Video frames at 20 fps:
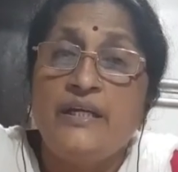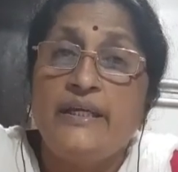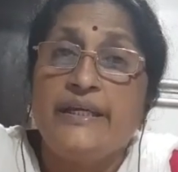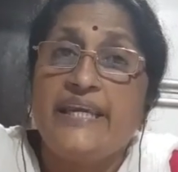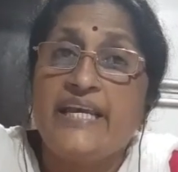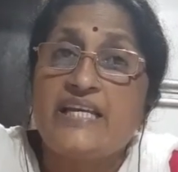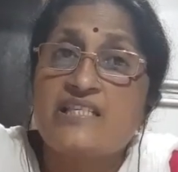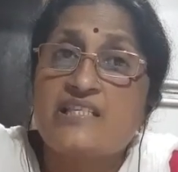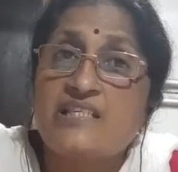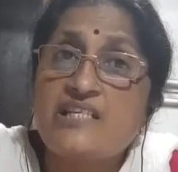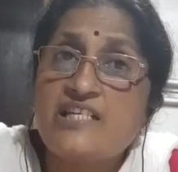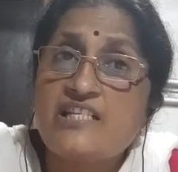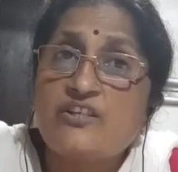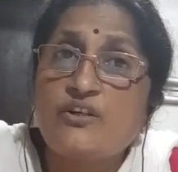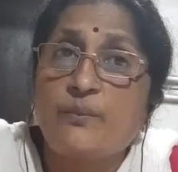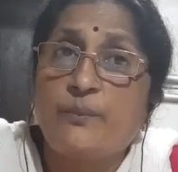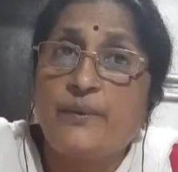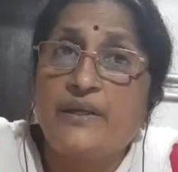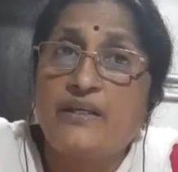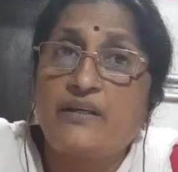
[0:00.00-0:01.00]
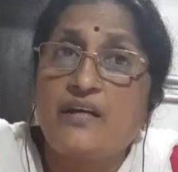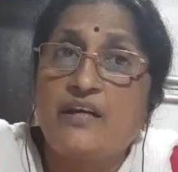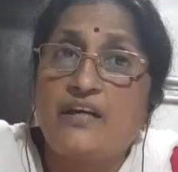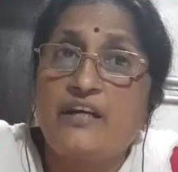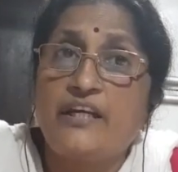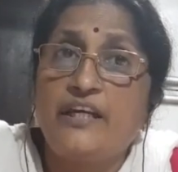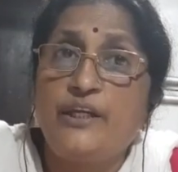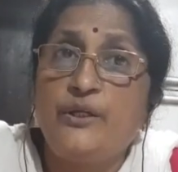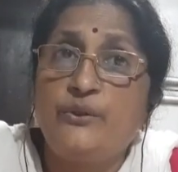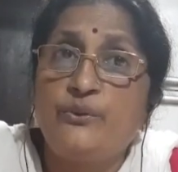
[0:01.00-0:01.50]
S is
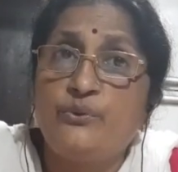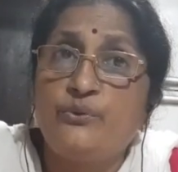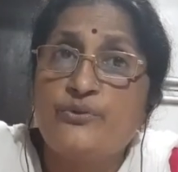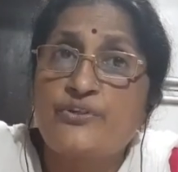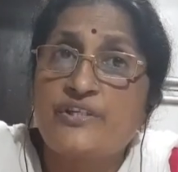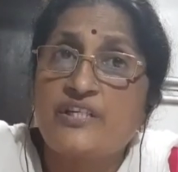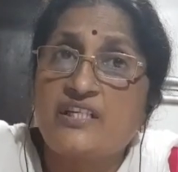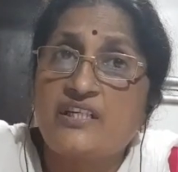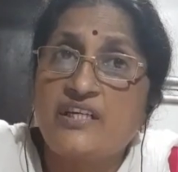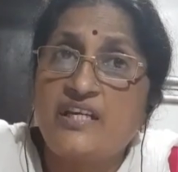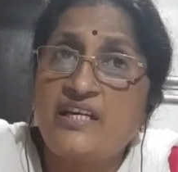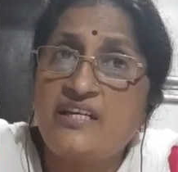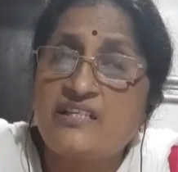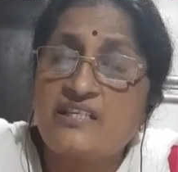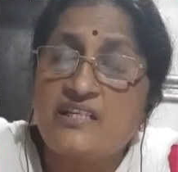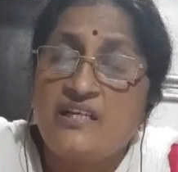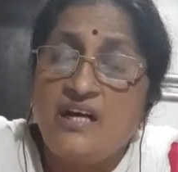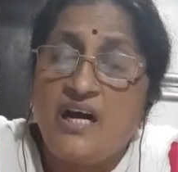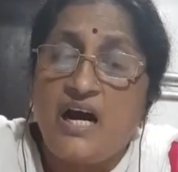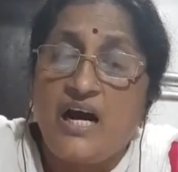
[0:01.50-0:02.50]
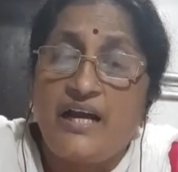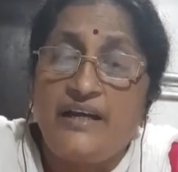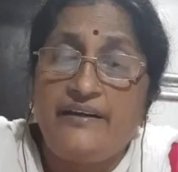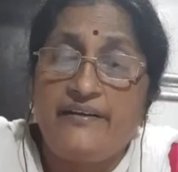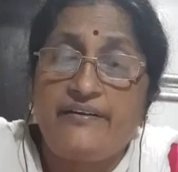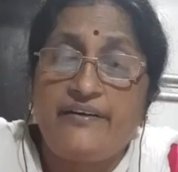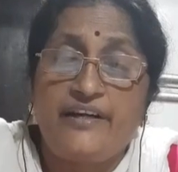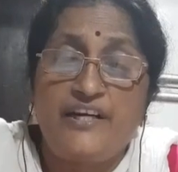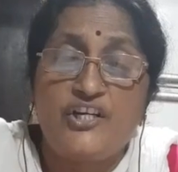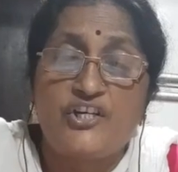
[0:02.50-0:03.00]
repeatedly used, it is
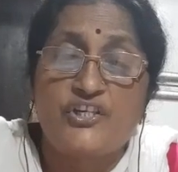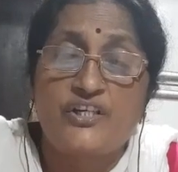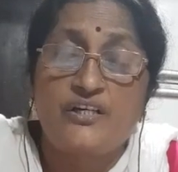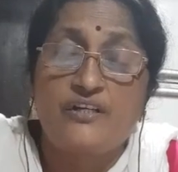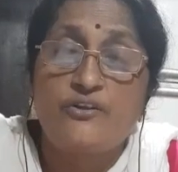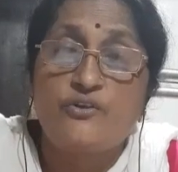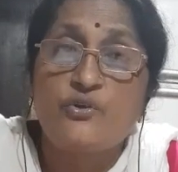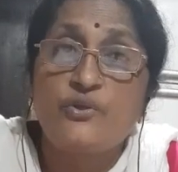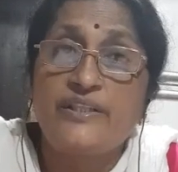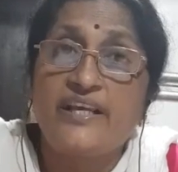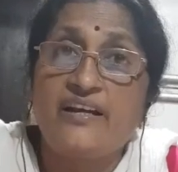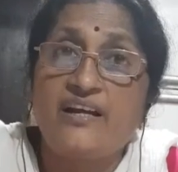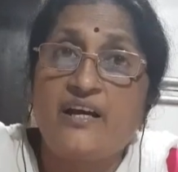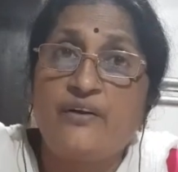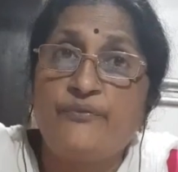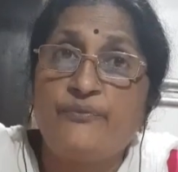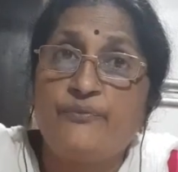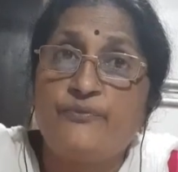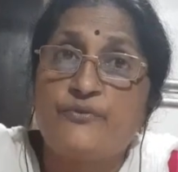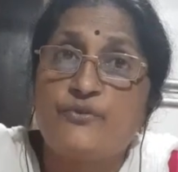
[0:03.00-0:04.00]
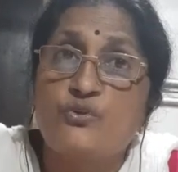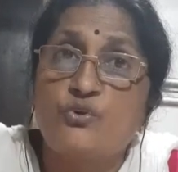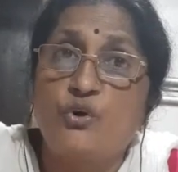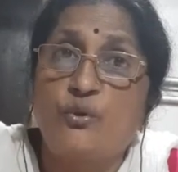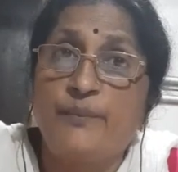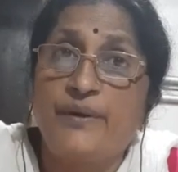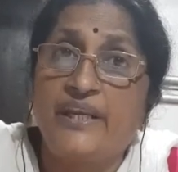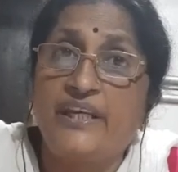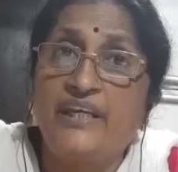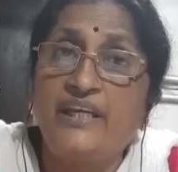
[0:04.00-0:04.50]
alliteration. So there are
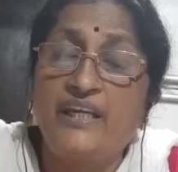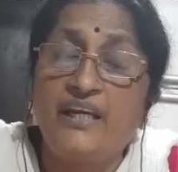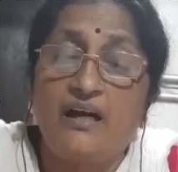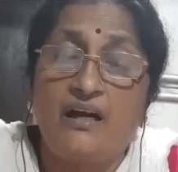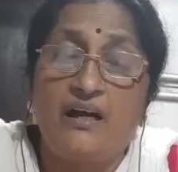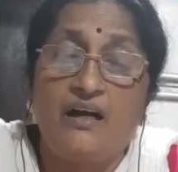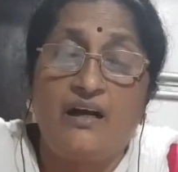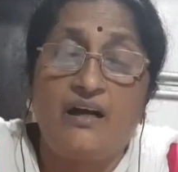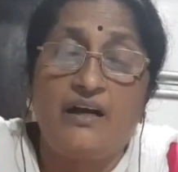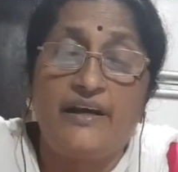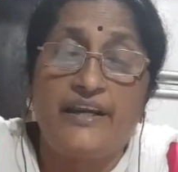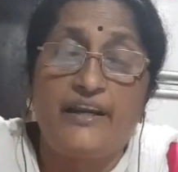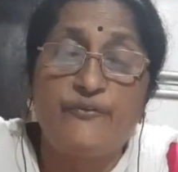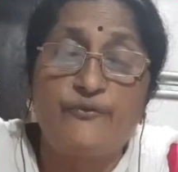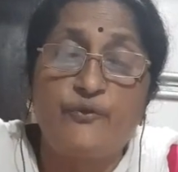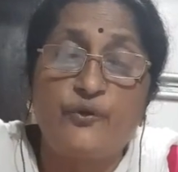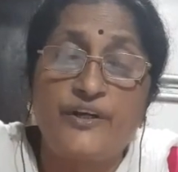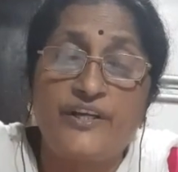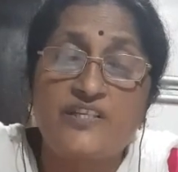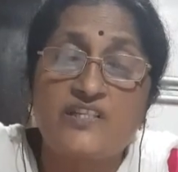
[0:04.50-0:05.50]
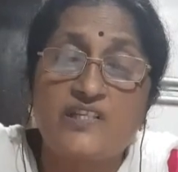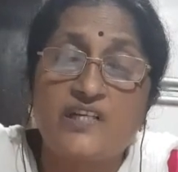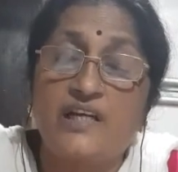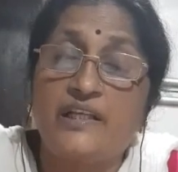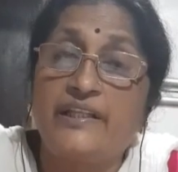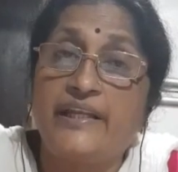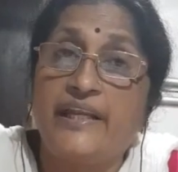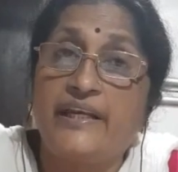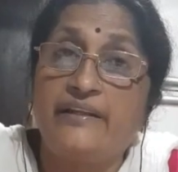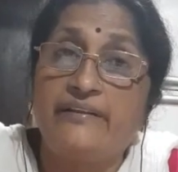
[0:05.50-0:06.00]
so many FOS are
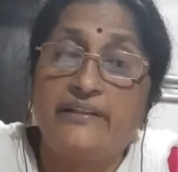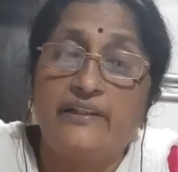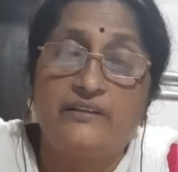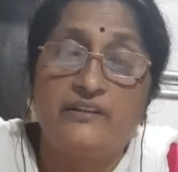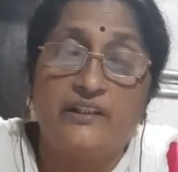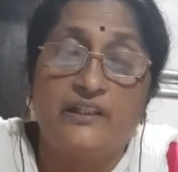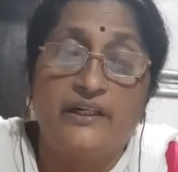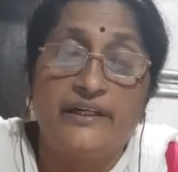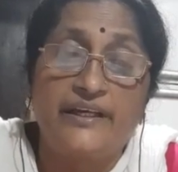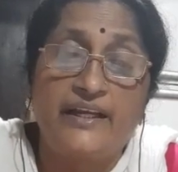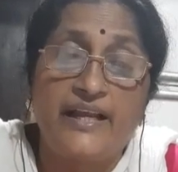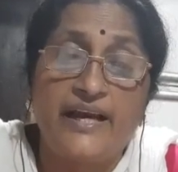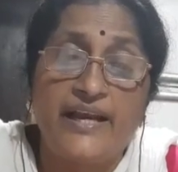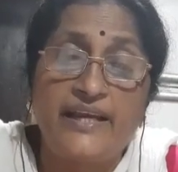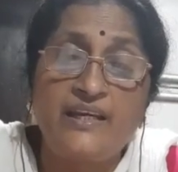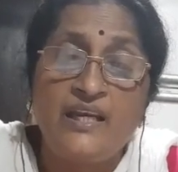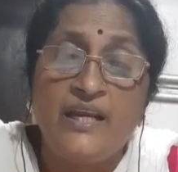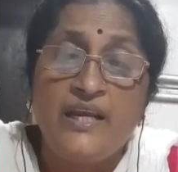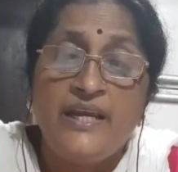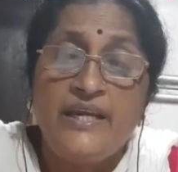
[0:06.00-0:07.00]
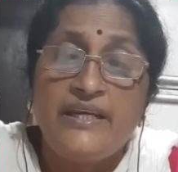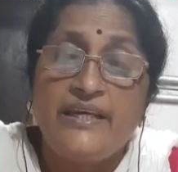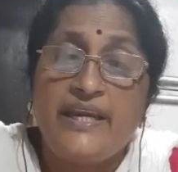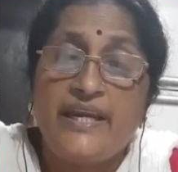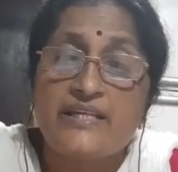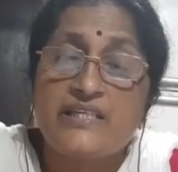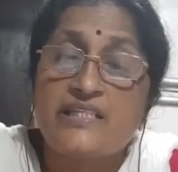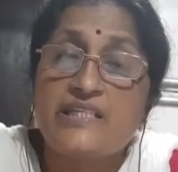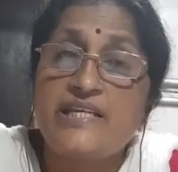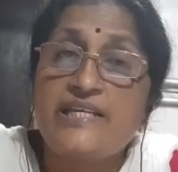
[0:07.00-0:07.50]
there in the third line.
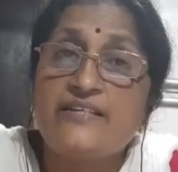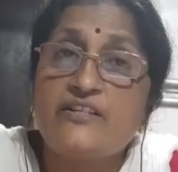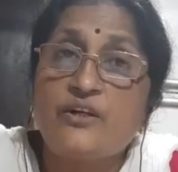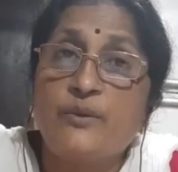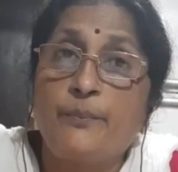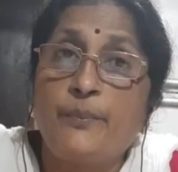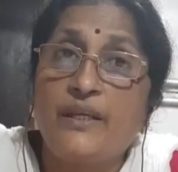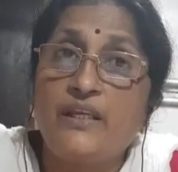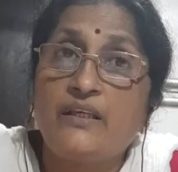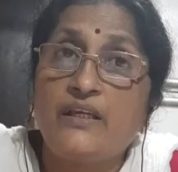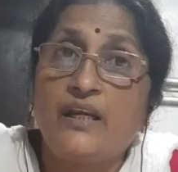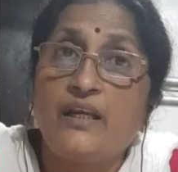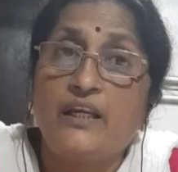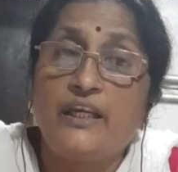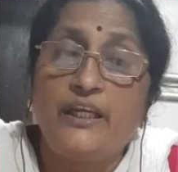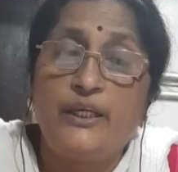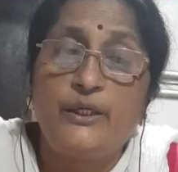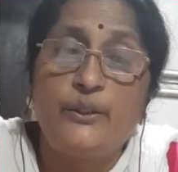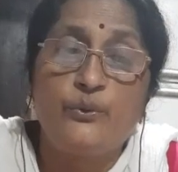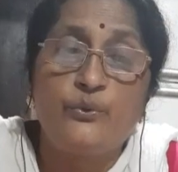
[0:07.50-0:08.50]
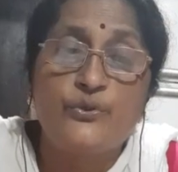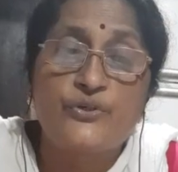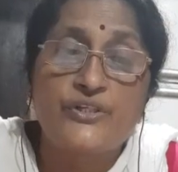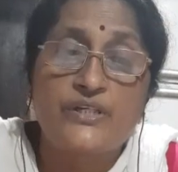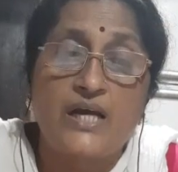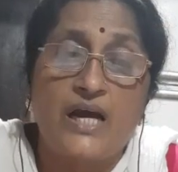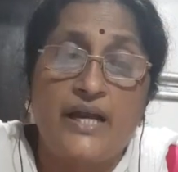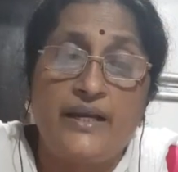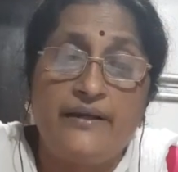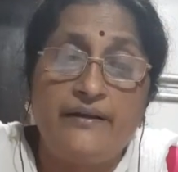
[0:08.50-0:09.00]
S is repeatedly used,
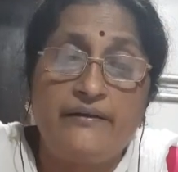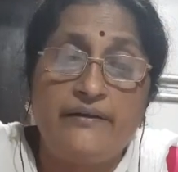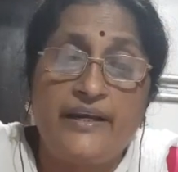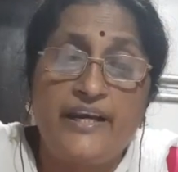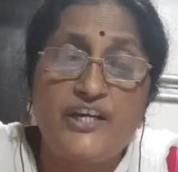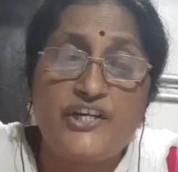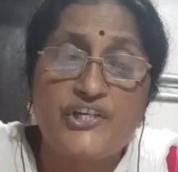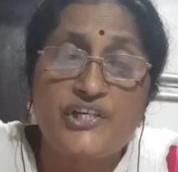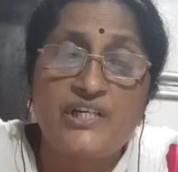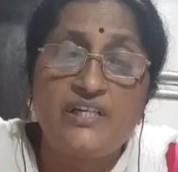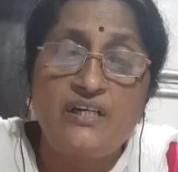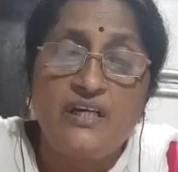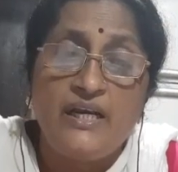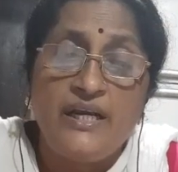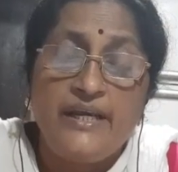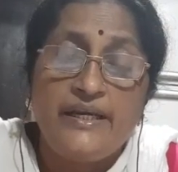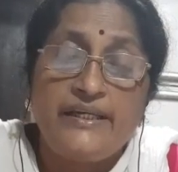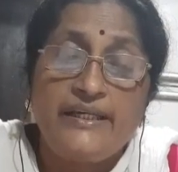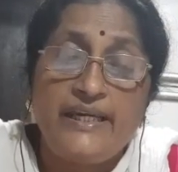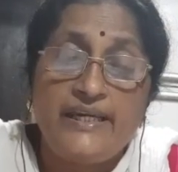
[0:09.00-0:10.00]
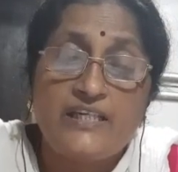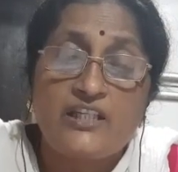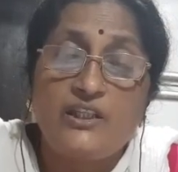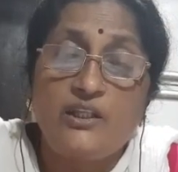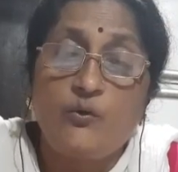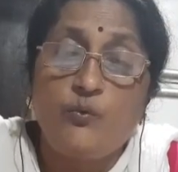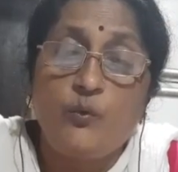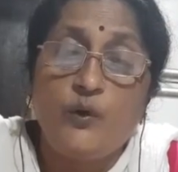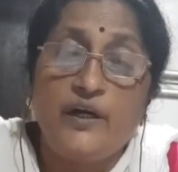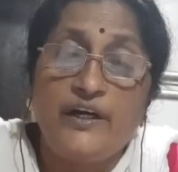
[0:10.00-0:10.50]
alliteration. It,
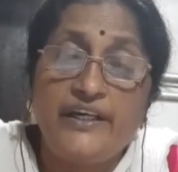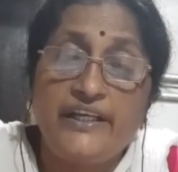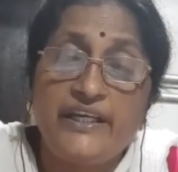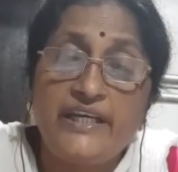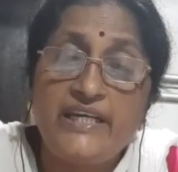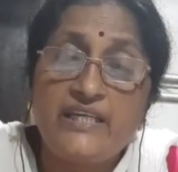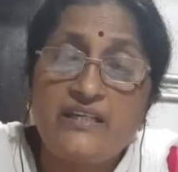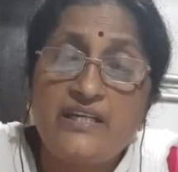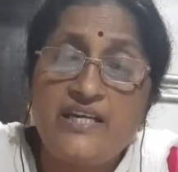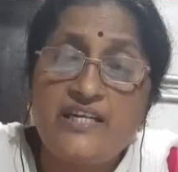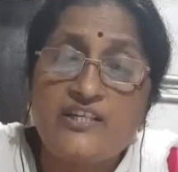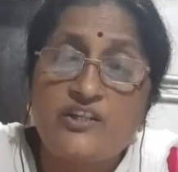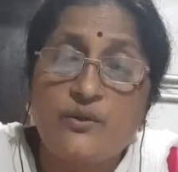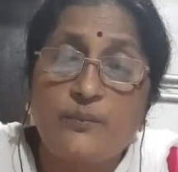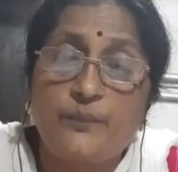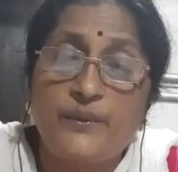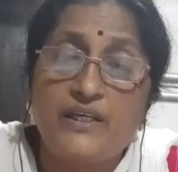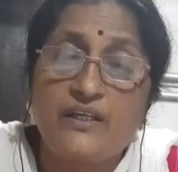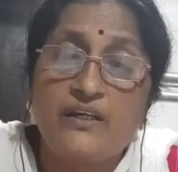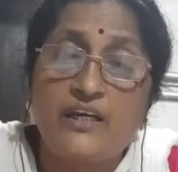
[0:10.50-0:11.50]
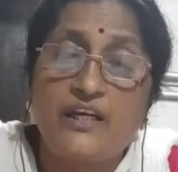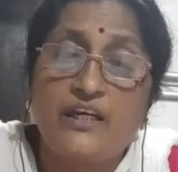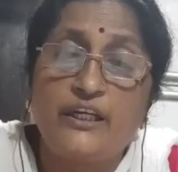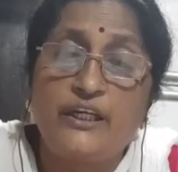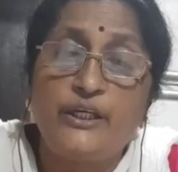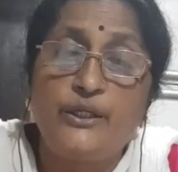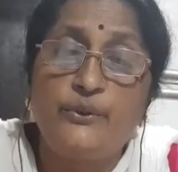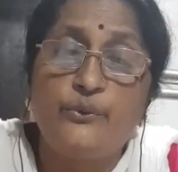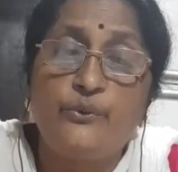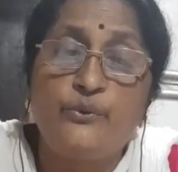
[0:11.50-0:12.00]
the word it is
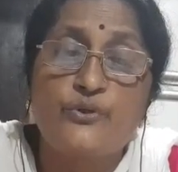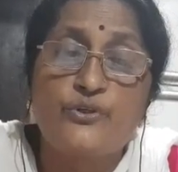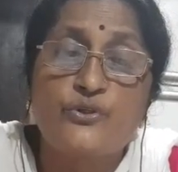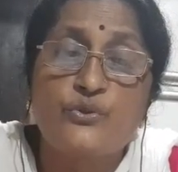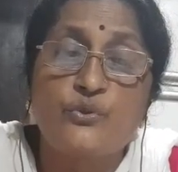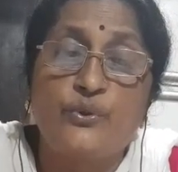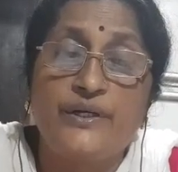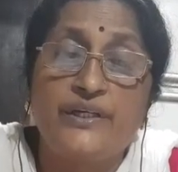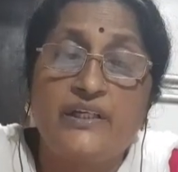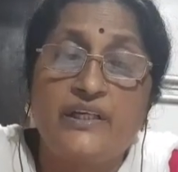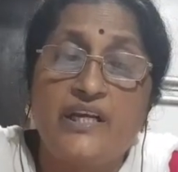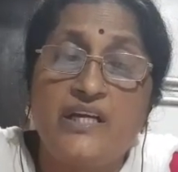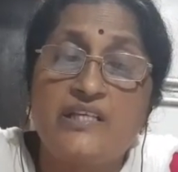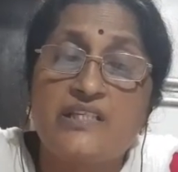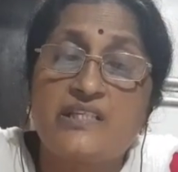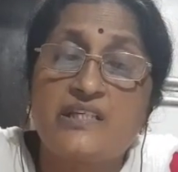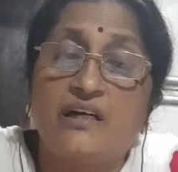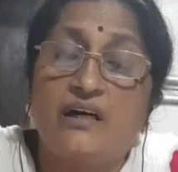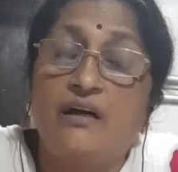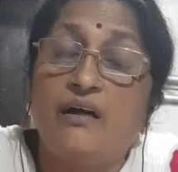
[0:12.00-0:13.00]
repeatedly used, so it is